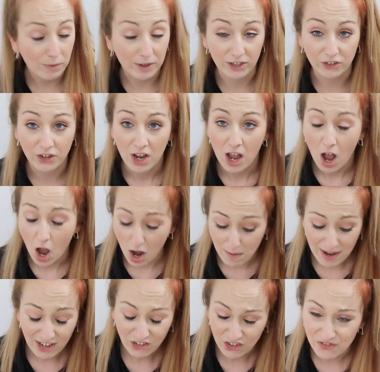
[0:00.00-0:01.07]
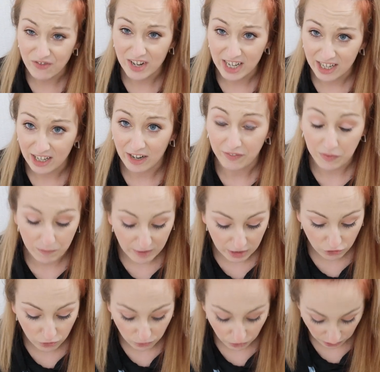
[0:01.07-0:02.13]
which I'm actually really loving
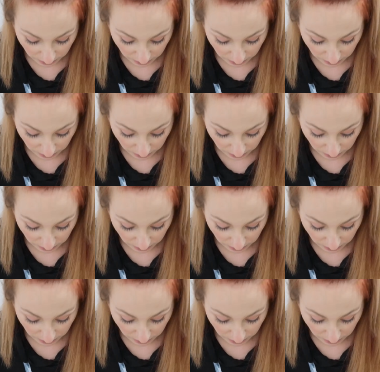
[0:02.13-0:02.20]
rituals.